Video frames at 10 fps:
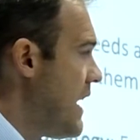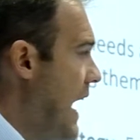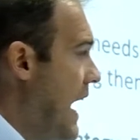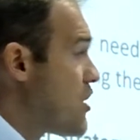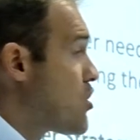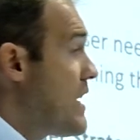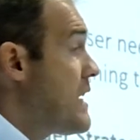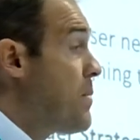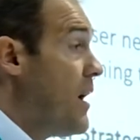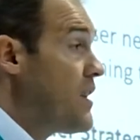and trading
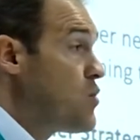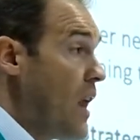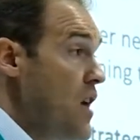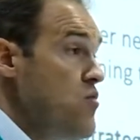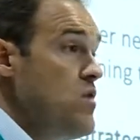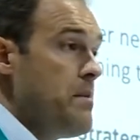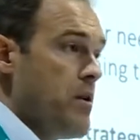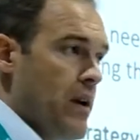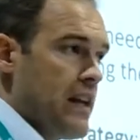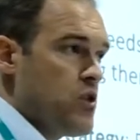partners will only be
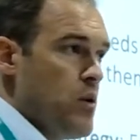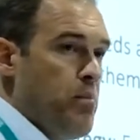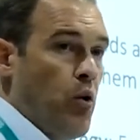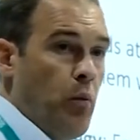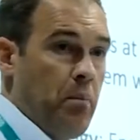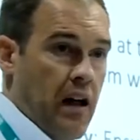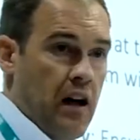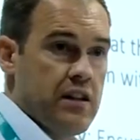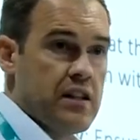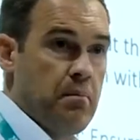willing to import
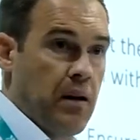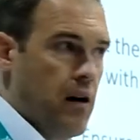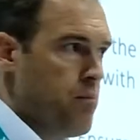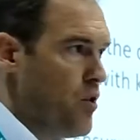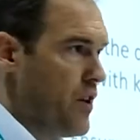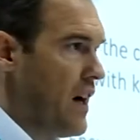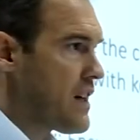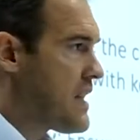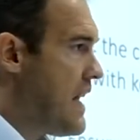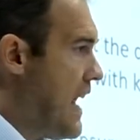plants and plant
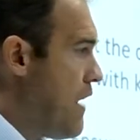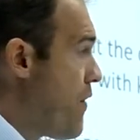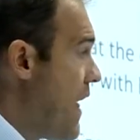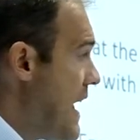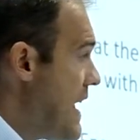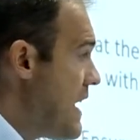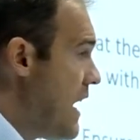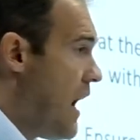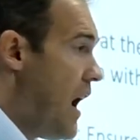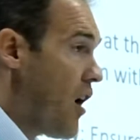products if they
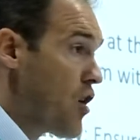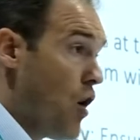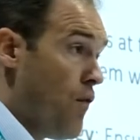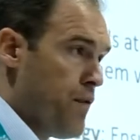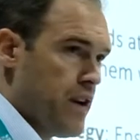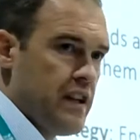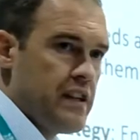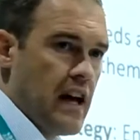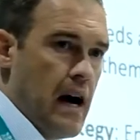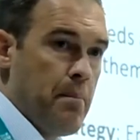are confident
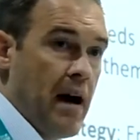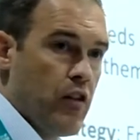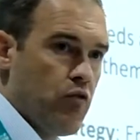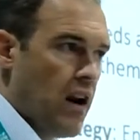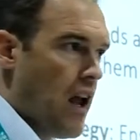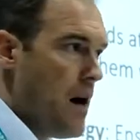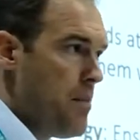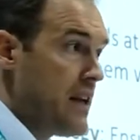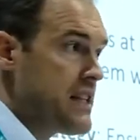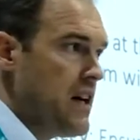about the
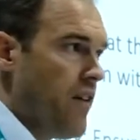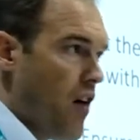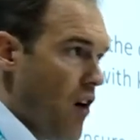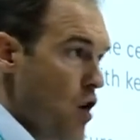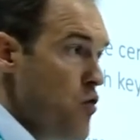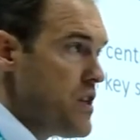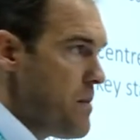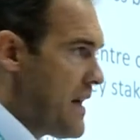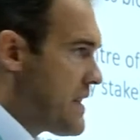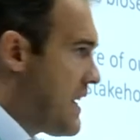reliability of our own
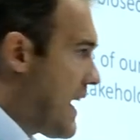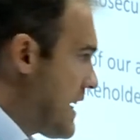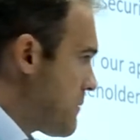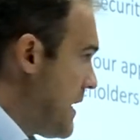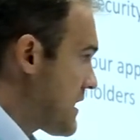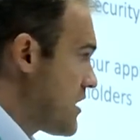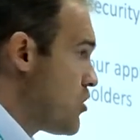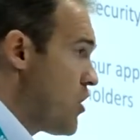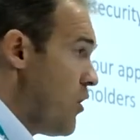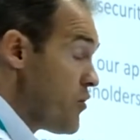domestic SPS
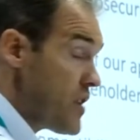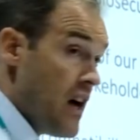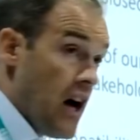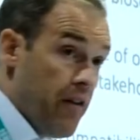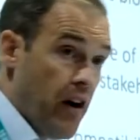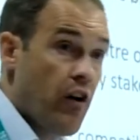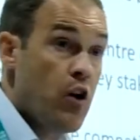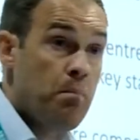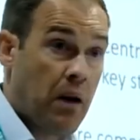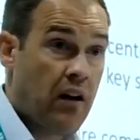controls, of our
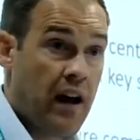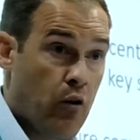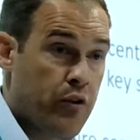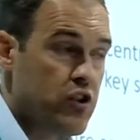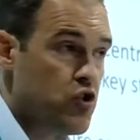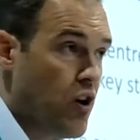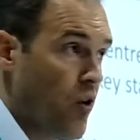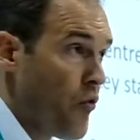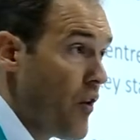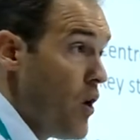own plant health
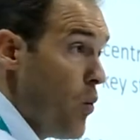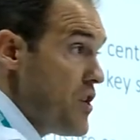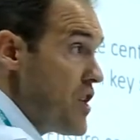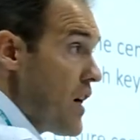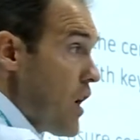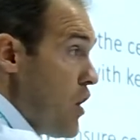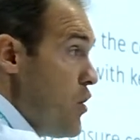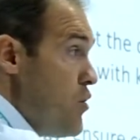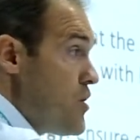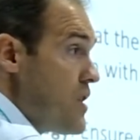controls, which
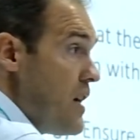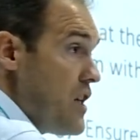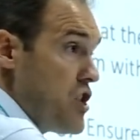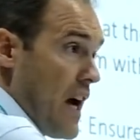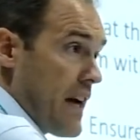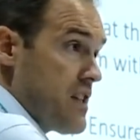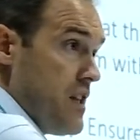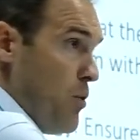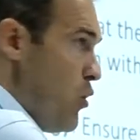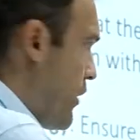includes checks at the
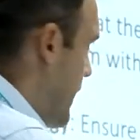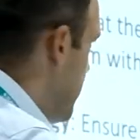border.